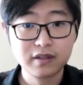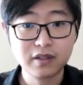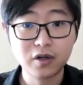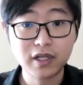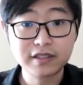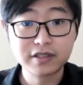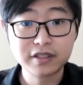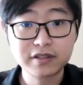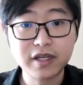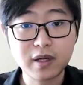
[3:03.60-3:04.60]
Now let's
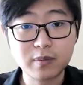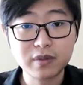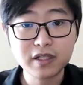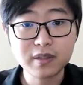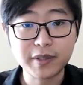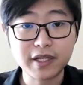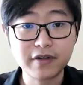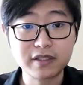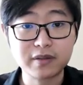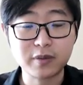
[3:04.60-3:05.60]
see some learned
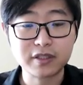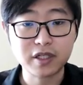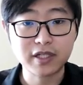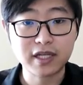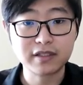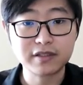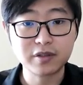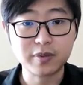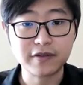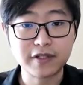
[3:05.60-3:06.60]
behaviors without any
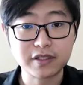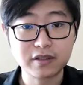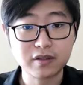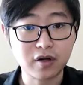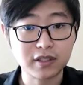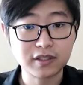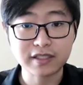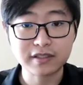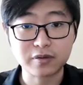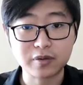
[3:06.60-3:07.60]
supervision or
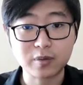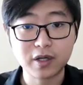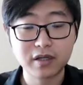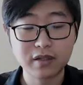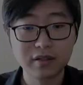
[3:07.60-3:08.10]
task reward.